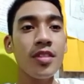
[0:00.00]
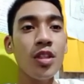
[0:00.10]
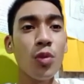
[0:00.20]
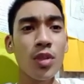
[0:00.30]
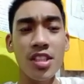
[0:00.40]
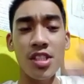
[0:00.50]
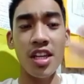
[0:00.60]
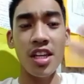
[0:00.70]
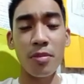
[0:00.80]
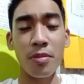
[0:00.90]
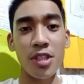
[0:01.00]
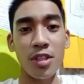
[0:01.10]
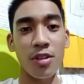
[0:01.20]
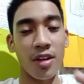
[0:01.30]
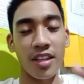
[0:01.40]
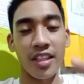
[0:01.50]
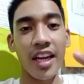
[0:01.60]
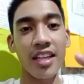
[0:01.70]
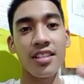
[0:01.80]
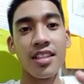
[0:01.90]
What is a commercial law?
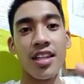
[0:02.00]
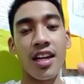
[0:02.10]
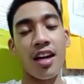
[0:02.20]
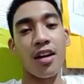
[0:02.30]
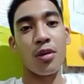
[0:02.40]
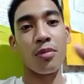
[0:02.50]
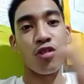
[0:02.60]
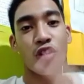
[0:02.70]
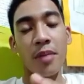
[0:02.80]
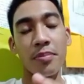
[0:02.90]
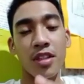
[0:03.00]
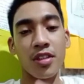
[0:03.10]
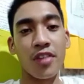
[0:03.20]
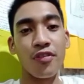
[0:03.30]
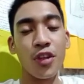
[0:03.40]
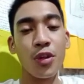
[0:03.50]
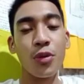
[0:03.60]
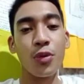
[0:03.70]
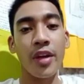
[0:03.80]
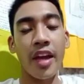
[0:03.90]
Again, from the
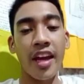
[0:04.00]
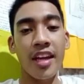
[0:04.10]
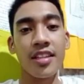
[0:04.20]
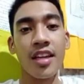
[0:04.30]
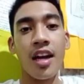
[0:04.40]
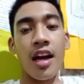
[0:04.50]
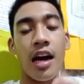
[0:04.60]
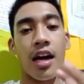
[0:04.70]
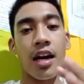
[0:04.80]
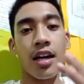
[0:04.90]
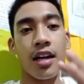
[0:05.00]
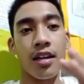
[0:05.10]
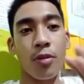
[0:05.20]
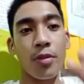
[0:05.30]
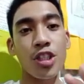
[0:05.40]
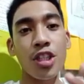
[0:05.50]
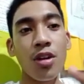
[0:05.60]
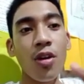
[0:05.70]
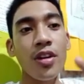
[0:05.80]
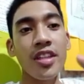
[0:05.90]
review we had, commercial
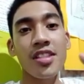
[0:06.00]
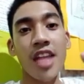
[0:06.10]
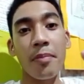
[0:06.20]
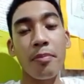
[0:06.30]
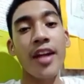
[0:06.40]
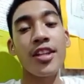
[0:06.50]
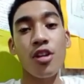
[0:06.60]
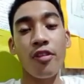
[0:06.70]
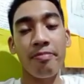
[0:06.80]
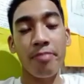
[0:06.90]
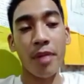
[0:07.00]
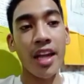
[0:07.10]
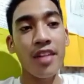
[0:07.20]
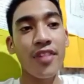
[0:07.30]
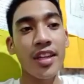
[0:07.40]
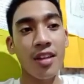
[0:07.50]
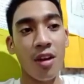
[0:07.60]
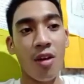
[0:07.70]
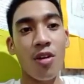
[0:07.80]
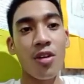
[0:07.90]
law, it's a branch of private
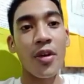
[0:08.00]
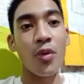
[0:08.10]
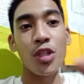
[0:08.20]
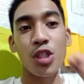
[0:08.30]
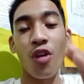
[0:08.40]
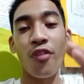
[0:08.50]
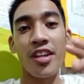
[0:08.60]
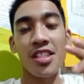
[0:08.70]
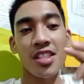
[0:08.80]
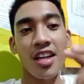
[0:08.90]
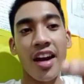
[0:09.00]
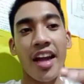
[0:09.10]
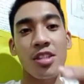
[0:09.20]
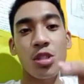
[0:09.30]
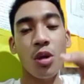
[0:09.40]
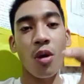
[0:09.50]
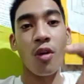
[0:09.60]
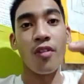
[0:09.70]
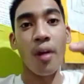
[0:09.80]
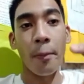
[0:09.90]
law which governs the rights
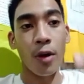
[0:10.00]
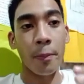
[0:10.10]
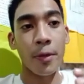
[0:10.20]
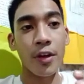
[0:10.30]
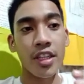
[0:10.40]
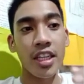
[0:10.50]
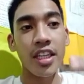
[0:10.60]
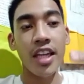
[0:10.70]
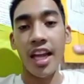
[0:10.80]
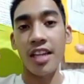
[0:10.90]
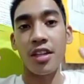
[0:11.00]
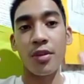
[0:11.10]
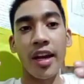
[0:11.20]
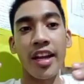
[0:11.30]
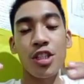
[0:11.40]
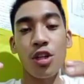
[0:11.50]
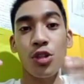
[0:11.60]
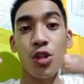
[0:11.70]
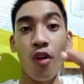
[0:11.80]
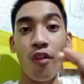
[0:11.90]
of property and the
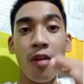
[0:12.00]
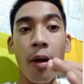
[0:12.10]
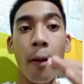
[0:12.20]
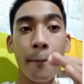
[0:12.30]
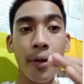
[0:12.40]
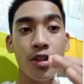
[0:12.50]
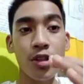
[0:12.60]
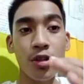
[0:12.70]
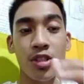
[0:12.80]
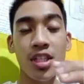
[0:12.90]
relations of persons